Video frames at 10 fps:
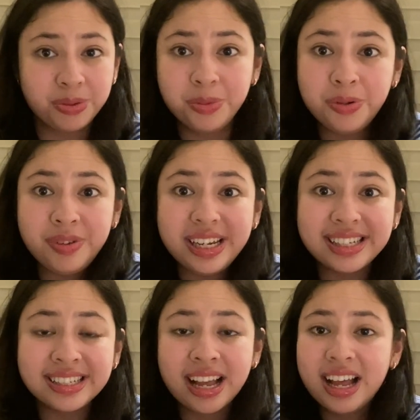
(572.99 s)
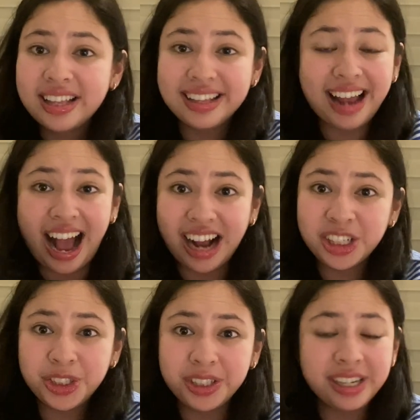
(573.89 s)
movies that
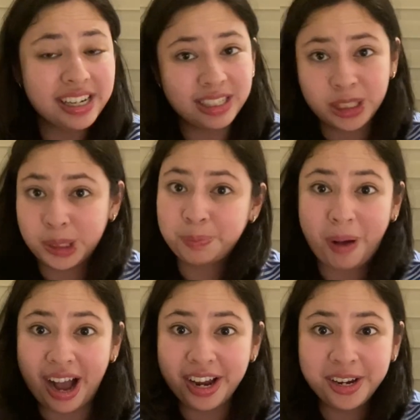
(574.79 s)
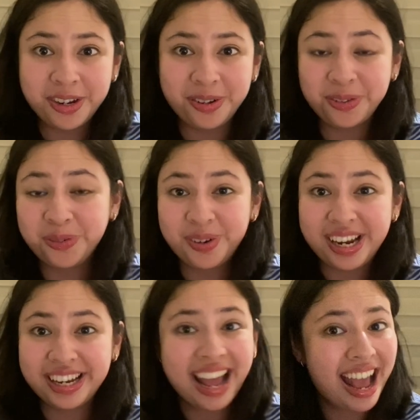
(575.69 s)
actually inspire you to
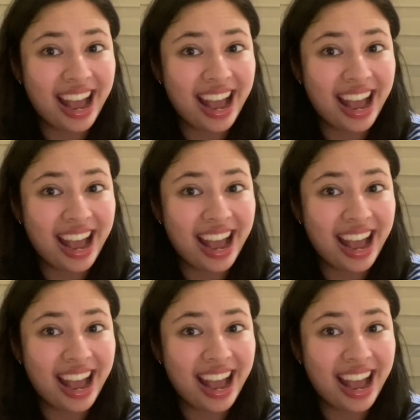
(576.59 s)
read.